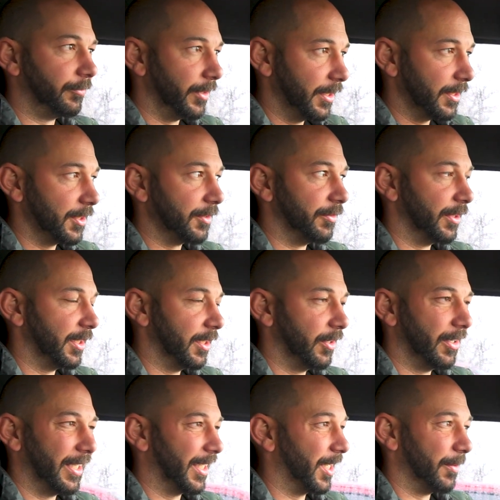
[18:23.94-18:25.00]
Finish this video.
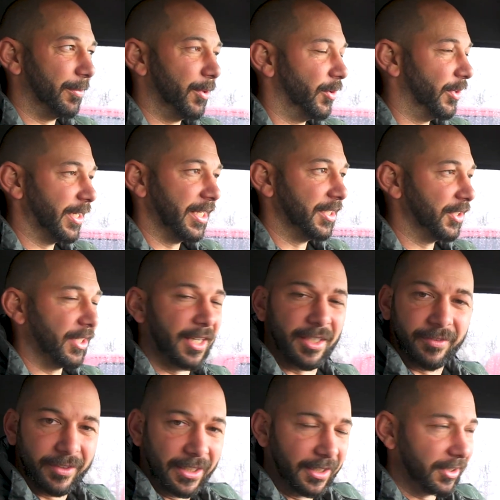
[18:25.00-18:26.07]
I gotta pull an engine out of
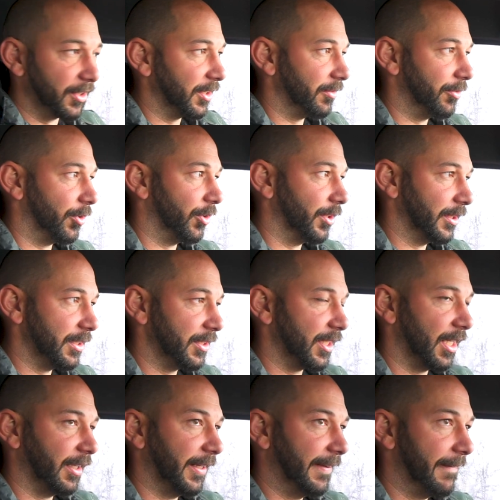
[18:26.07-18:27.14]
an E34 and
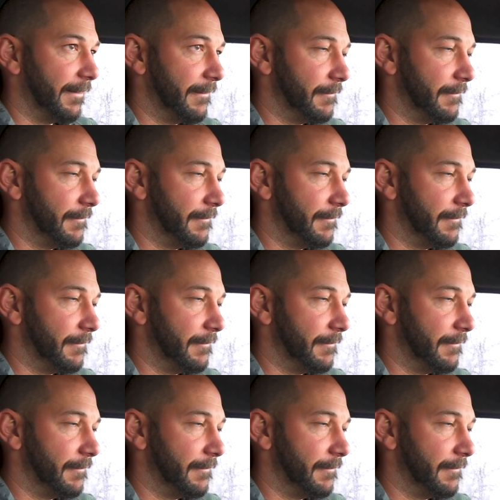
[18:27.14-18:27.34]
sell it.